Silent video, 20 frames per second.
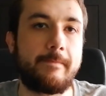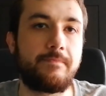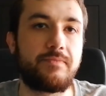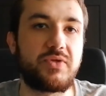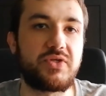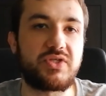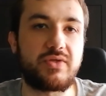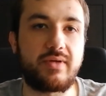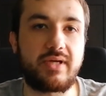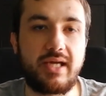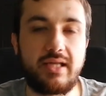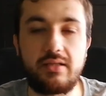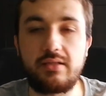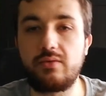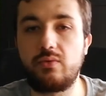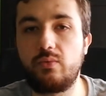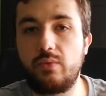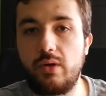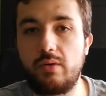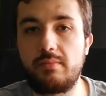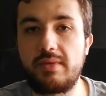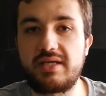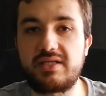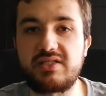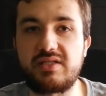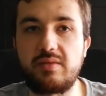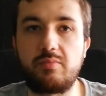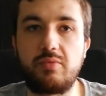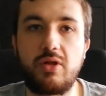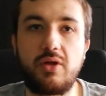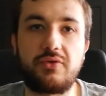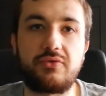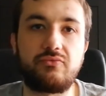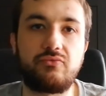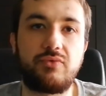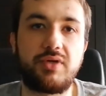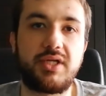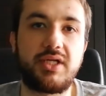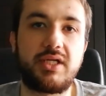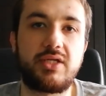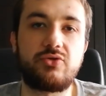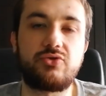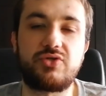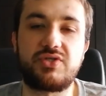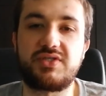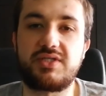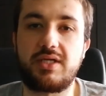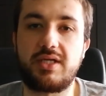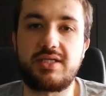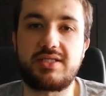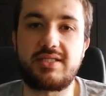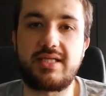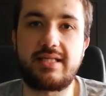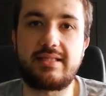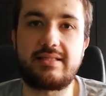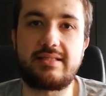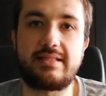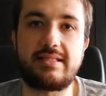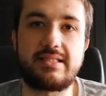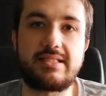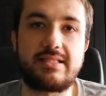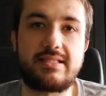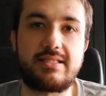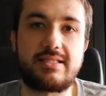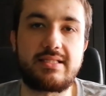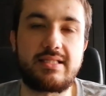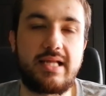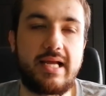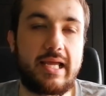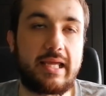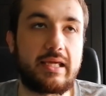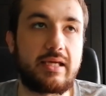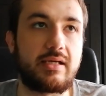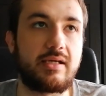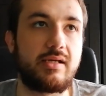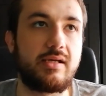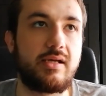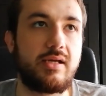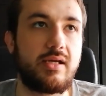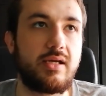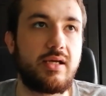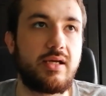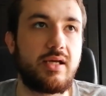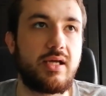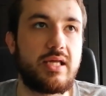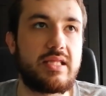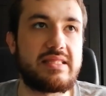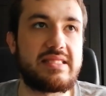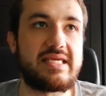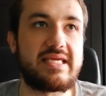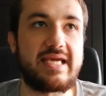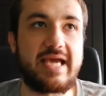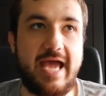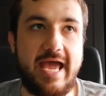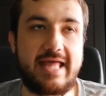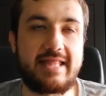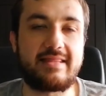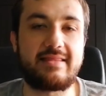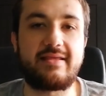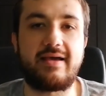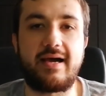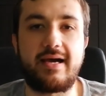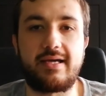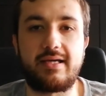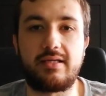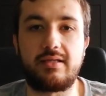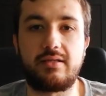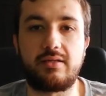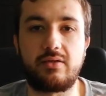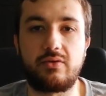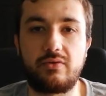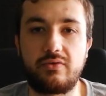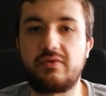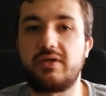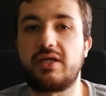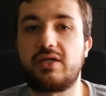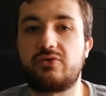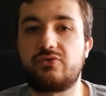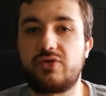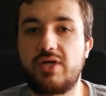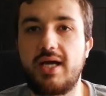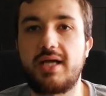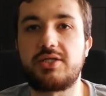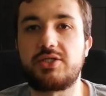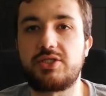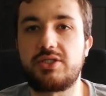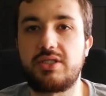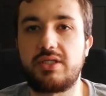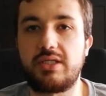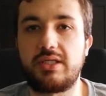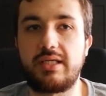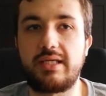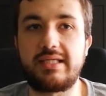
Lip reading: So again, what makes the plot really interesting is that this is like the anti-Greek tragedy.